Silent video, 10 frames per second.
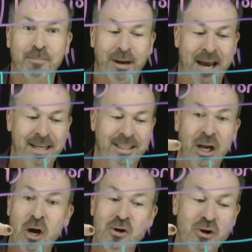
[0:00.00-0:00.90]
place,
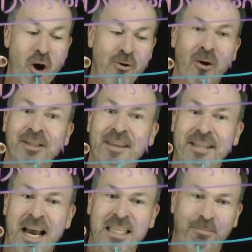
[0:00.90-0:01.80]
no dots in the
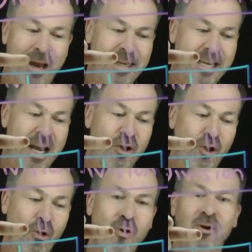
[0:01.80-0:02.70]
tens place, and
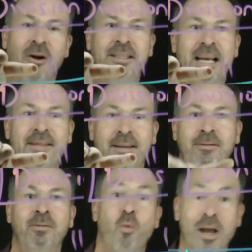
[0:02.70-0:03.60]
two dots in
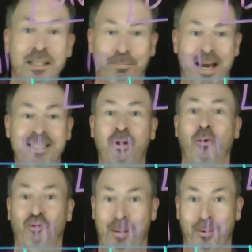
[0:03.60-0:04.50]
the ones place
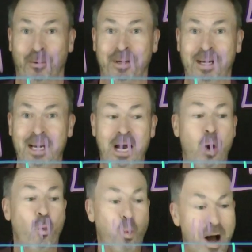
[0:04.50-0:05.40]
got tripled.
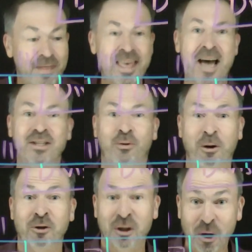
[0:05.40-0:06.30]

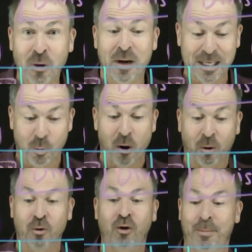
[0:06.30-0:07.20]
1,302 is what
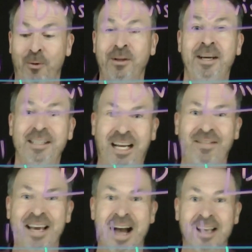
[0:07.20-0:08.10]
got tripled to give
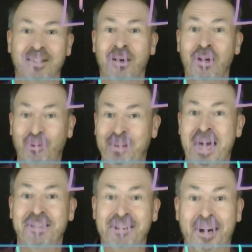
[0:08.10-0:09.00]
the answer
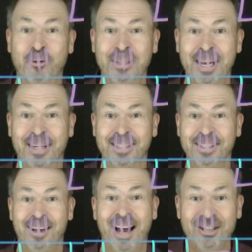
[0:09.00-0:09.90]
3,906.
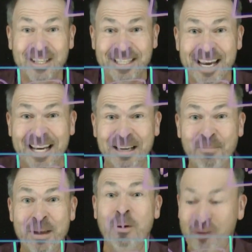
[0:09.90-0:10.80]
I can just see
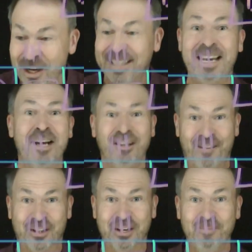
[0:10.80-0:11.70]
it. We've just done
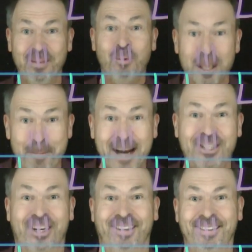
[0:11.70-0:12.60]
division with a
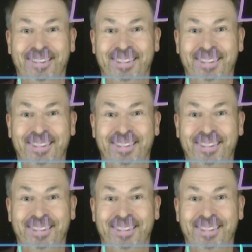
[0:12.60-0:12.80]
picture.